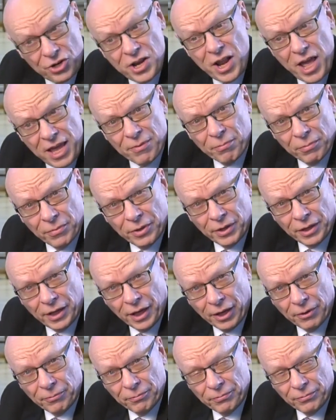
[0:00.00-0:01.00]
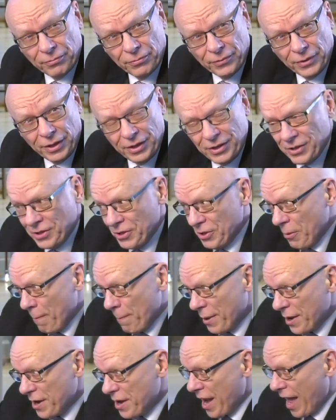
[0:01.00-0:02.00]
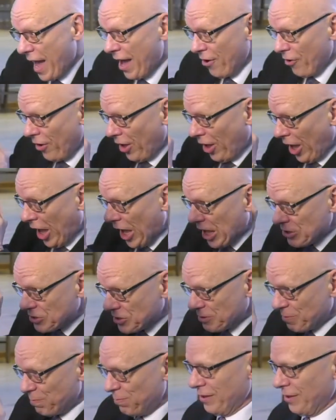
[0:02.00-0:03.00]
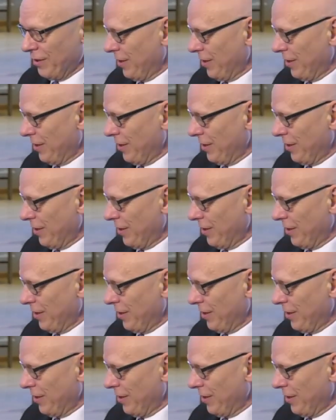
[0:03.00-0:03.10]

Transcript: her name again. But now it's